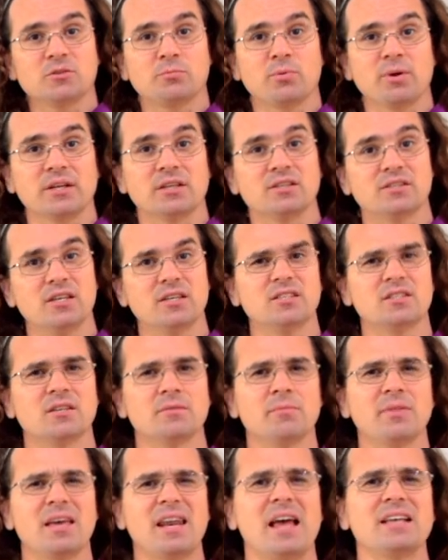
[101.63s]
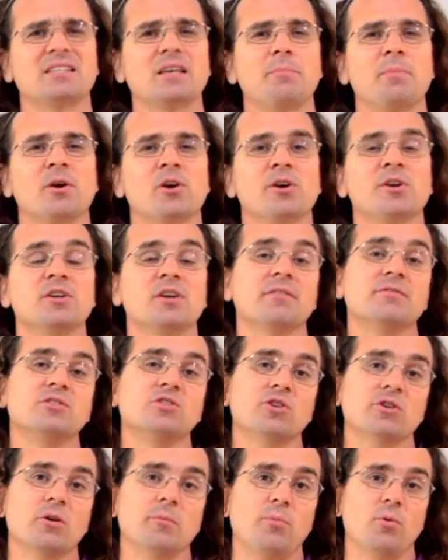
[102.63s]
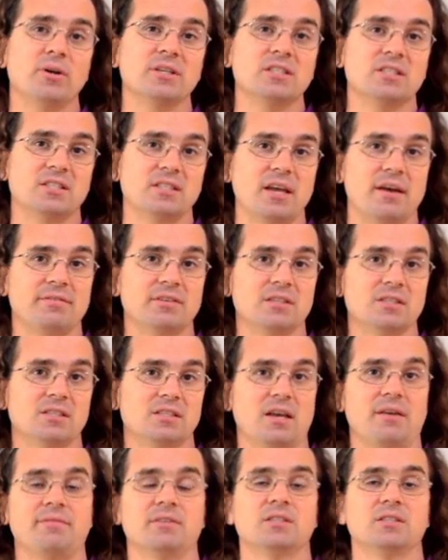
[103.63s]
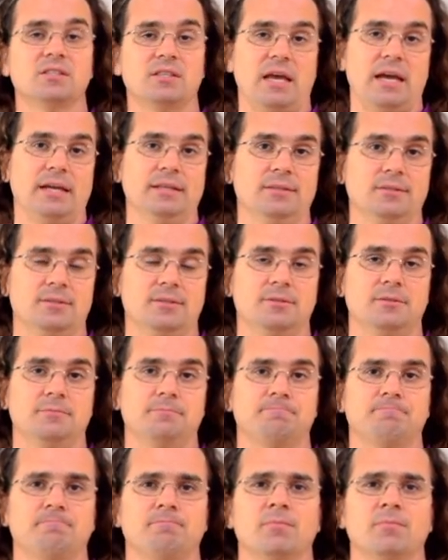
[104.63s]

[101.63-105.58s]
spring system that has a period of 0.77 seconds.